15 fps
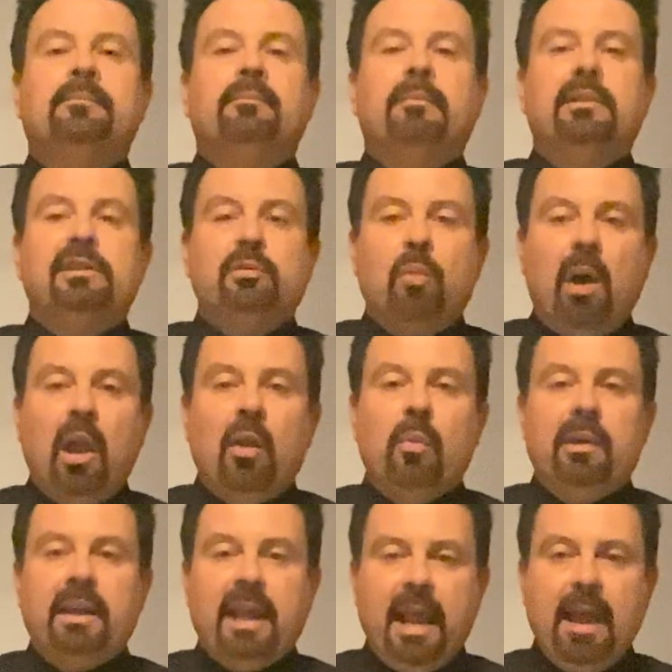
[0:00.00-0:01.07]
but swallow a
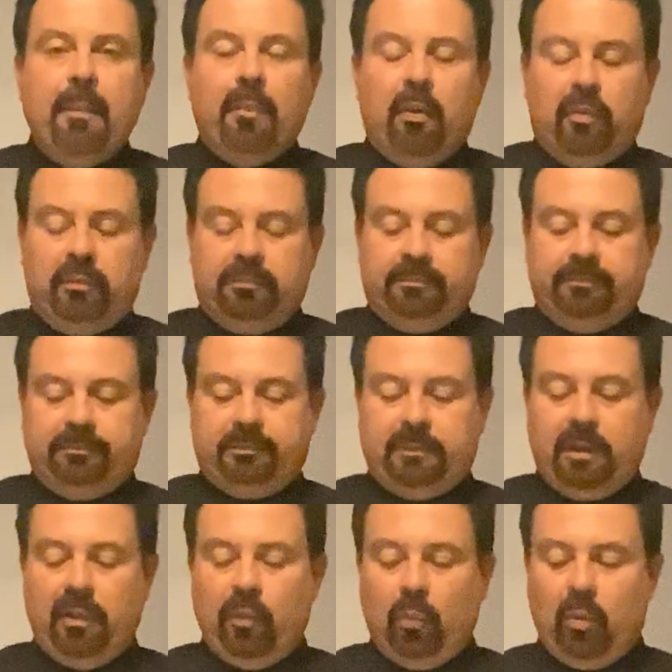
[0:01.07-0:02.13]
camel. In
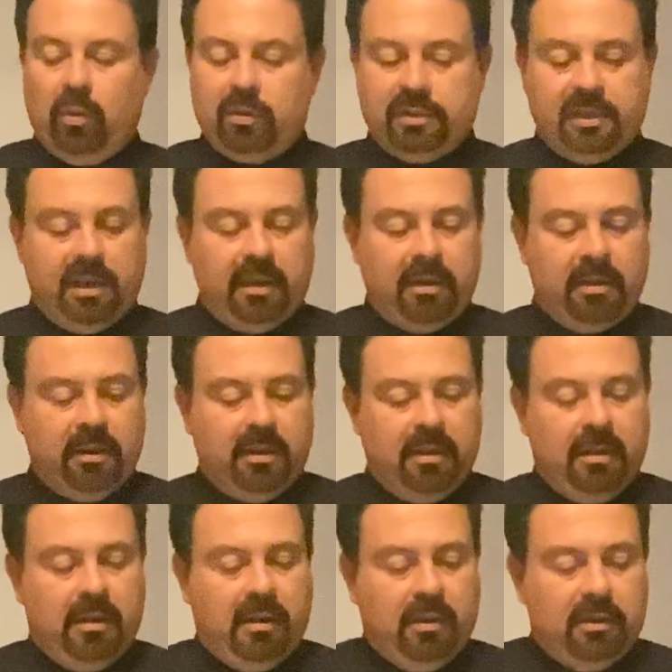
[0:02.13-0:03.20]
other words, they
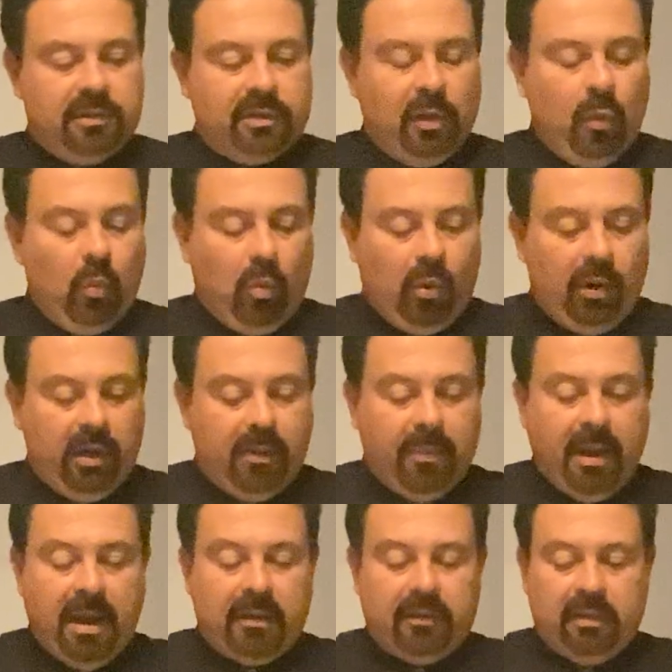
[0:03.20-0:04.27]
so worried
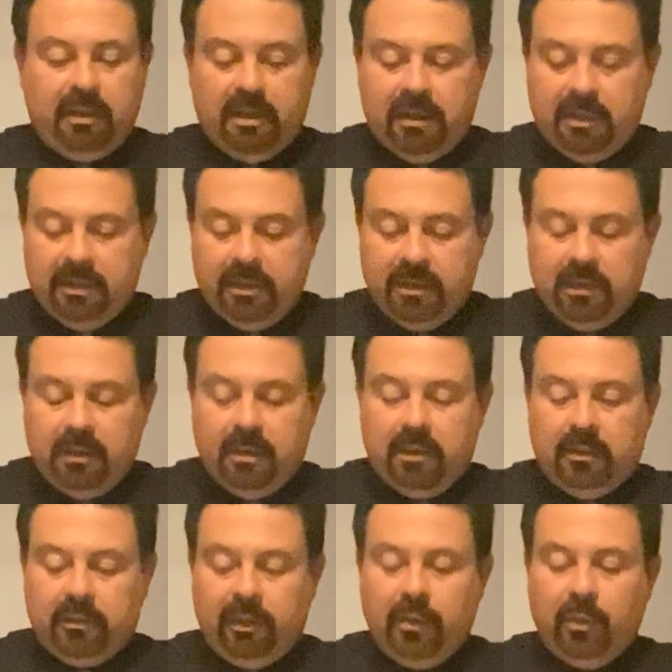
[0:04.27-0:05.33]
about
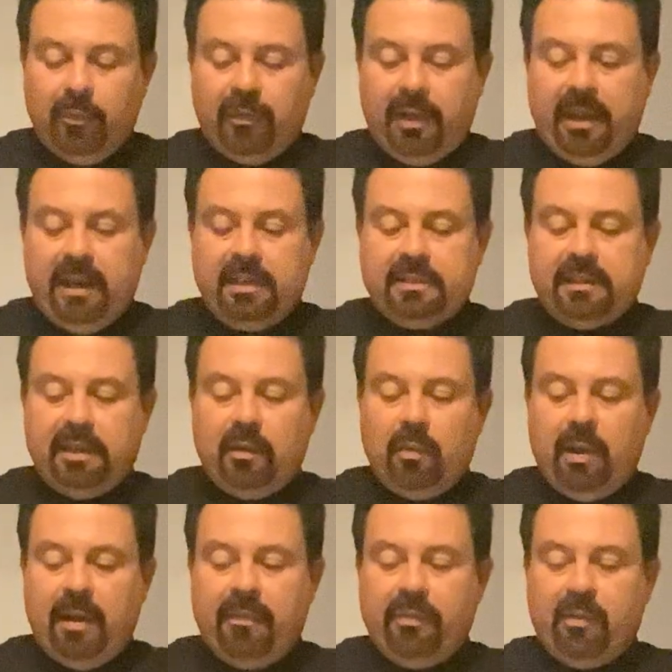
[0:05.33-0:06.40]
little things, they don't
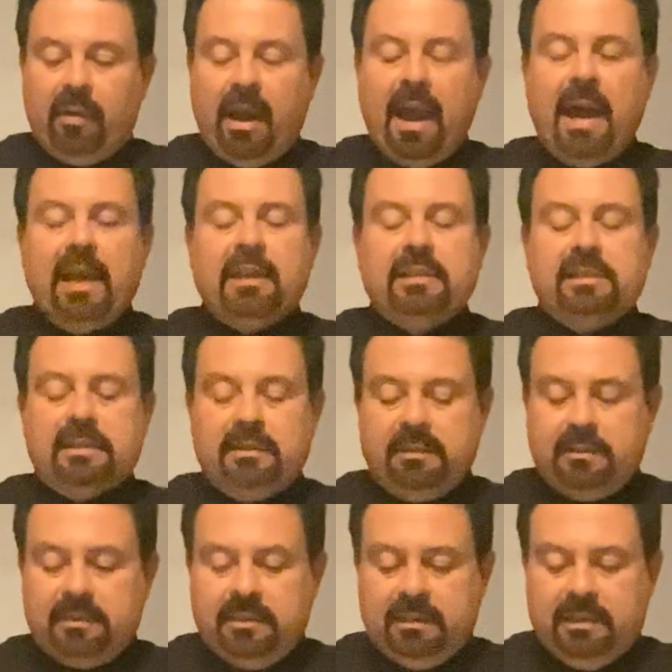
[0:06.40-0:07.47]
have their eyes
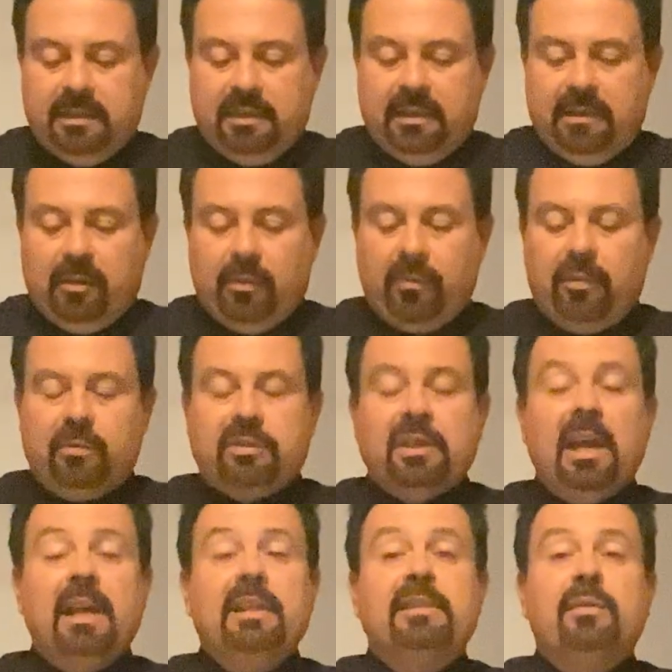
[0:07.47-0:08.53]
or their
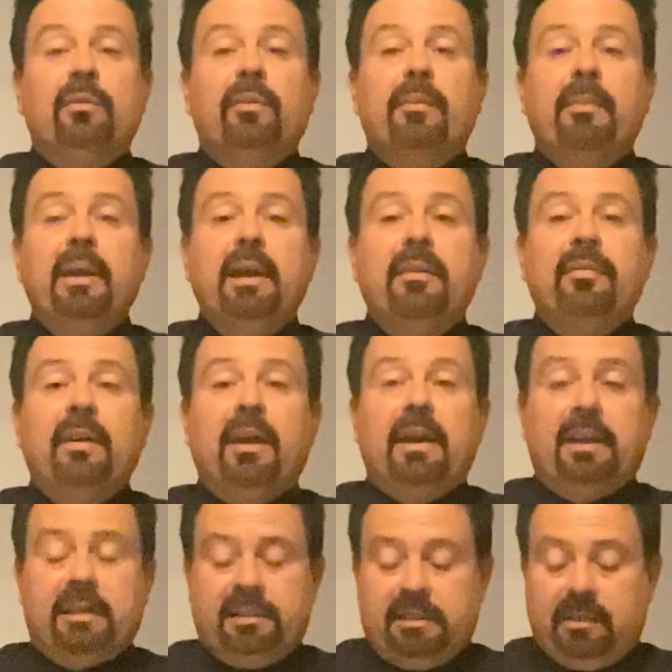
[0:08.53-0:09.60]
sights on the big
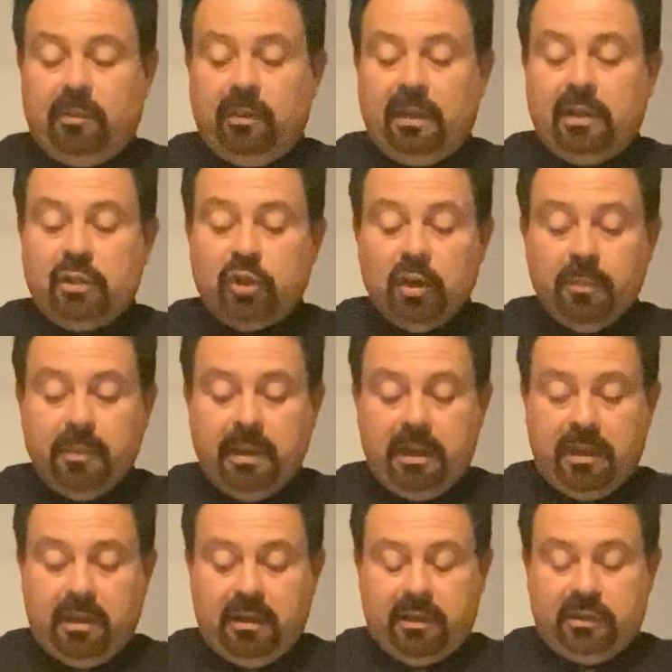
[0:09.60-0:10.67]
things, what they should
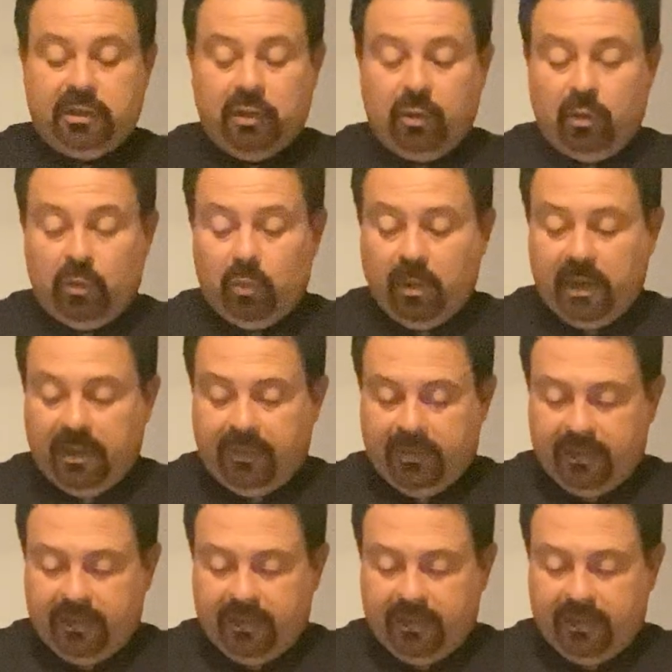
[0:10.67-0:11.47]
be concerned with.